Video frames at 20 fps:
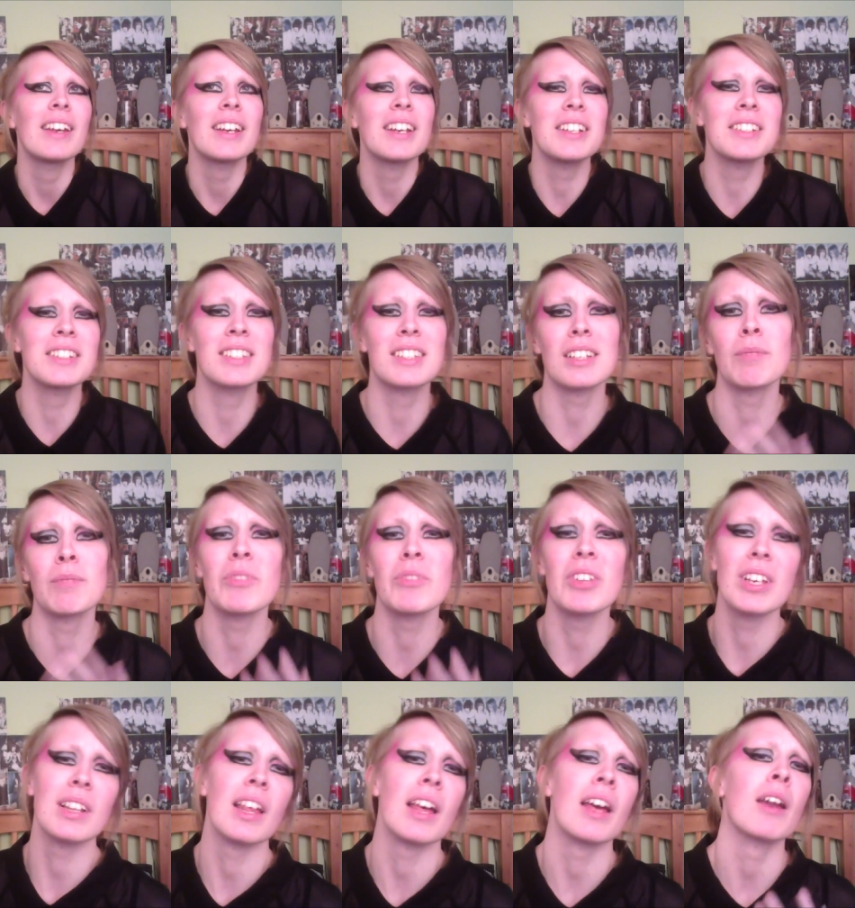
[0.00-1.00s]
it's
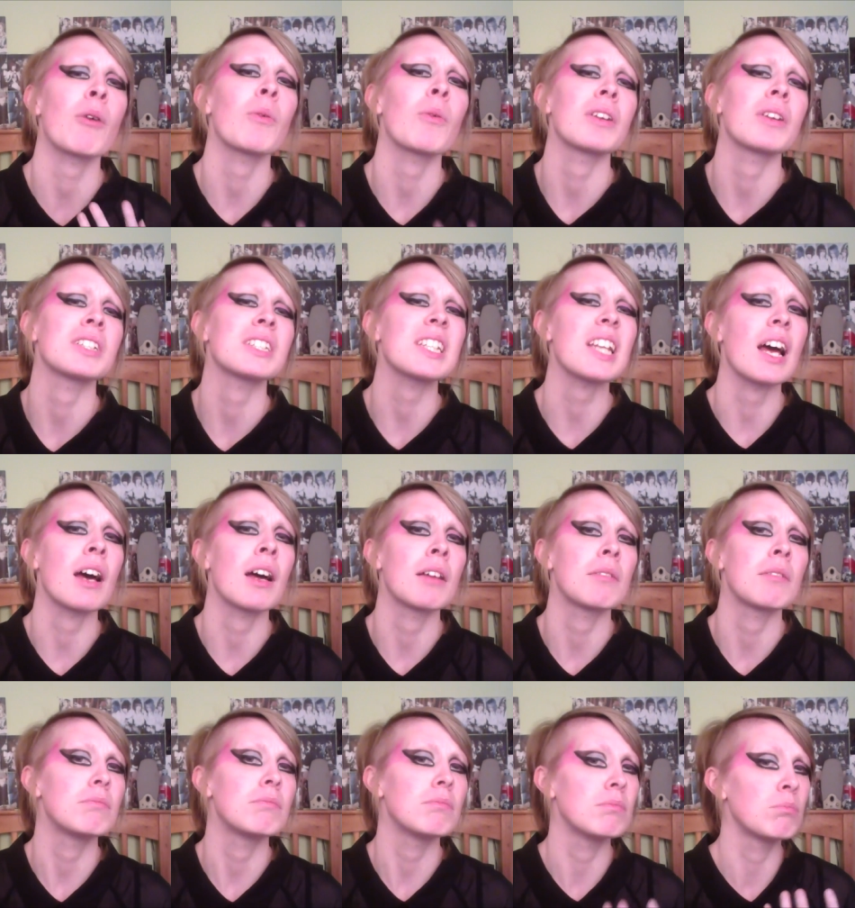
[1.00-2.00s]
something that I want to
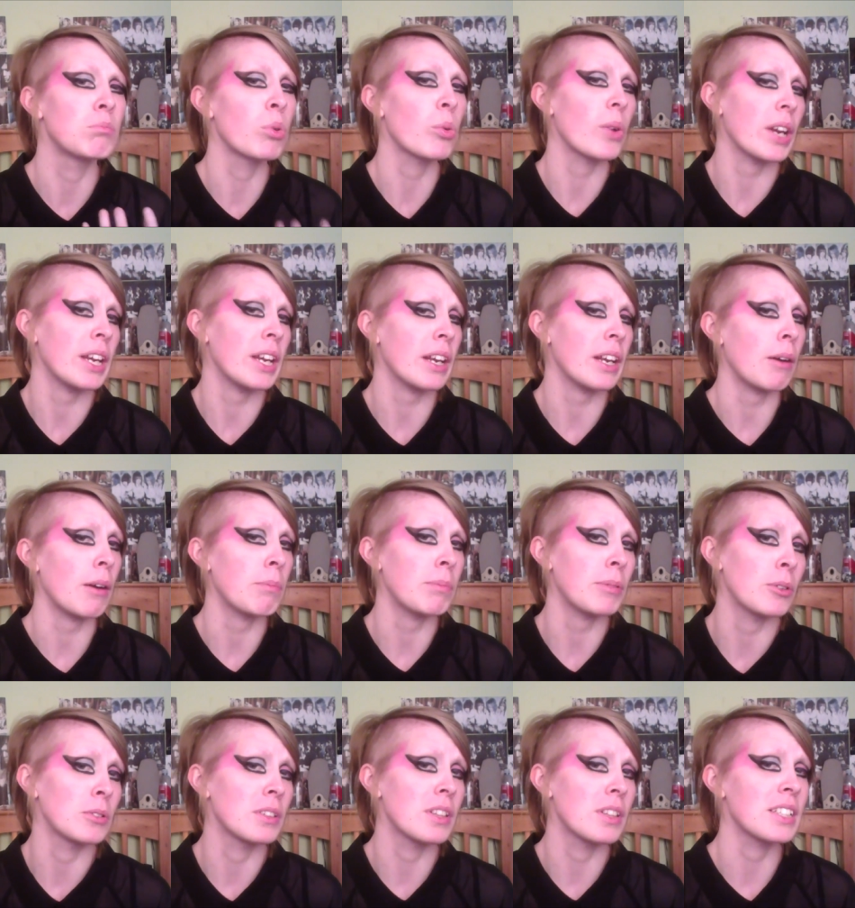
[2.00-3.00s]
start bringing up
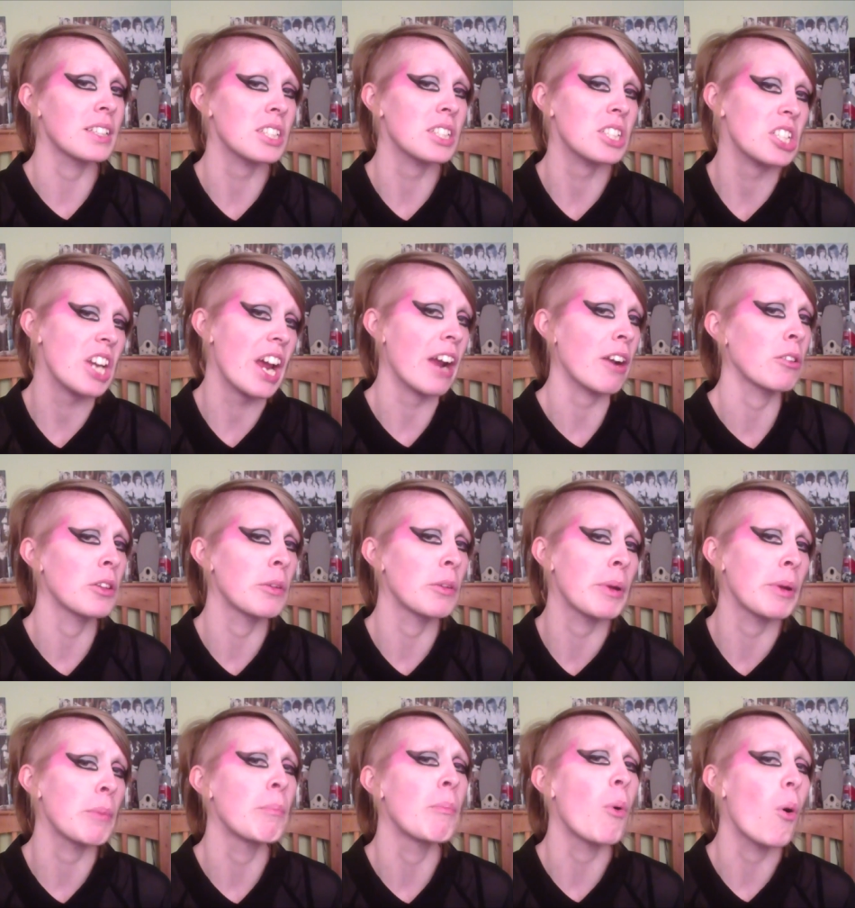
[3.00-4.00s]
on this channel a
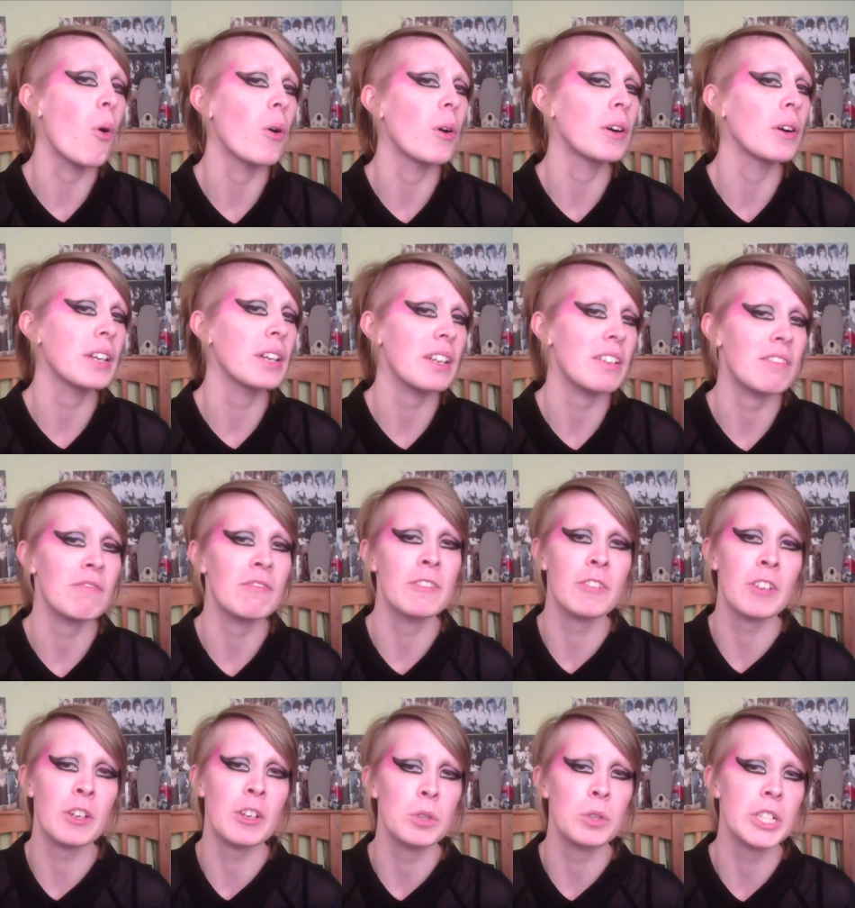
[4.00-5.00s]
bit more in
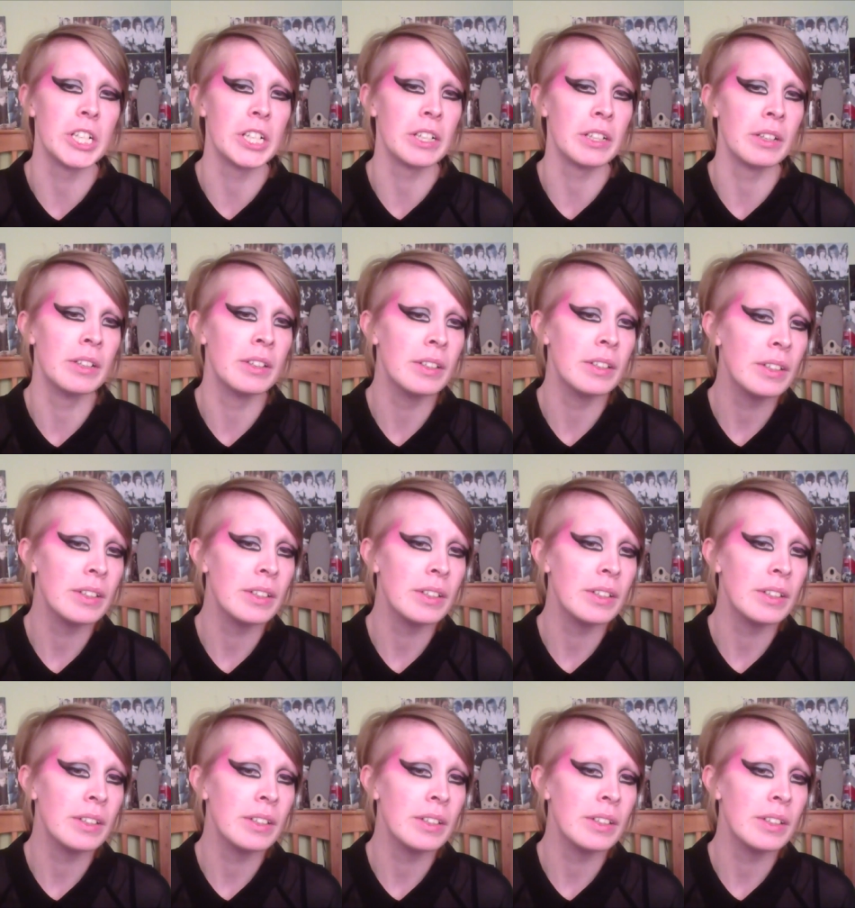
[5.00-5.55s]
future.